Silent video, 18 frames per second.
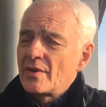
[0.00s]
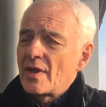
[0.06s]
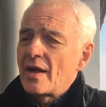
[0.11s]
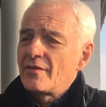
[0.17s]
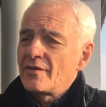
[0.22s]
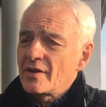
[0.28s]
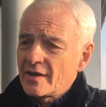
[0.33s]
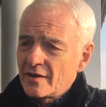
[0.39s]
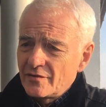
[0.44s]

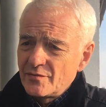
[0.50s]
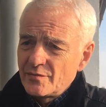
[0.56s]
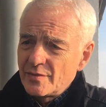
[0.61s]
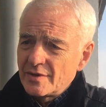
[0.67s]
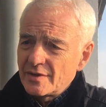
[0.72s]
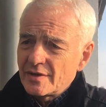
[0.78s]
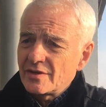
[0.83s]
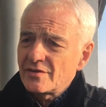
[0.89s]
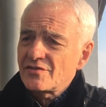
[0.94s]
and the
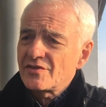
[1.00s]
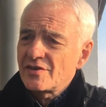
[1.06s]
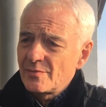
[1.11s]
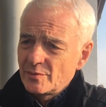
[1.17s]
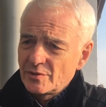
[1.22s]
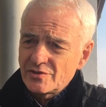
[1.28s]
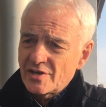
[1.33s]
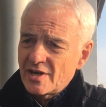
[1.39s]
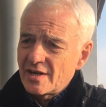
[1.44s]
government
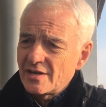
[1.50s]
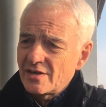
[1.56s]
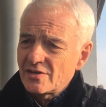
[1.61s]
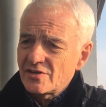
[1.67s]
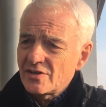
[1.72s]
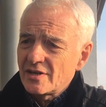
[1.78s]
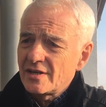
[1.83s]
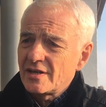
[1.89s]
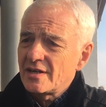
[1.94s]

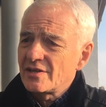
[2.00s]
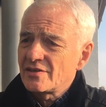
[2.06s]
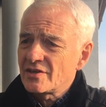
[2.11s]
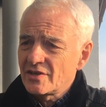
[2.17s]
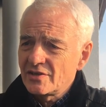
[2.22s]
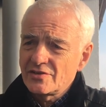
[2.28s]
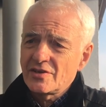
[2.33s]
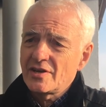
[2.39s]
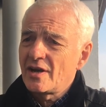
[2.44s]
simultaneously is
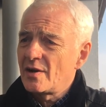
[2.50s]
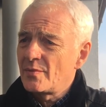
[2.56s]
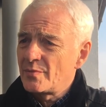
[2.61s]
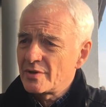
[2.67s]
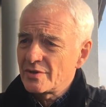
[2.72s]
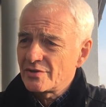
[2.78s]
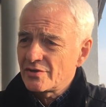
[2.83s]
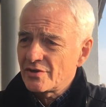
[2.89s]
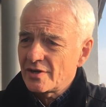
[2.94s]
cutting our
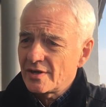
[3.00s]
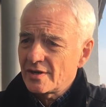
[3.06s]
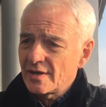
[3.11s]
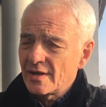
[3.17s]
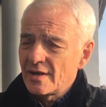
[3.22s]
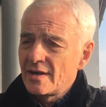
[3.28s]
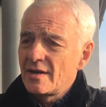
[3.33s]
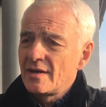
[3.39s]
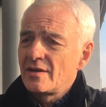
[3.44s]
budget.
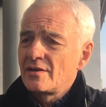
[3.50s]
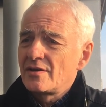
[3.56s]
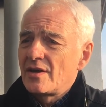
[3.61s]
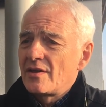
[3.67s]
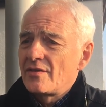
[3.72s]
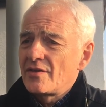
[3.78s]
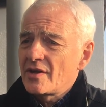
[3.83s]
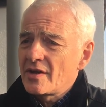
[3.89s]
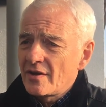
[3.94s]

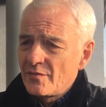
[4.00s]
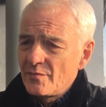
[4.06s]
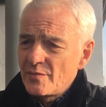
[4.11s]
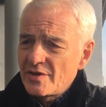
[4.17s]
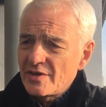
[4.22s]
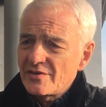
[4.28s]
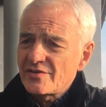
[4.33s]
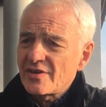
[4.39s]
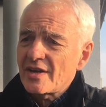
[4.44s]
And the government is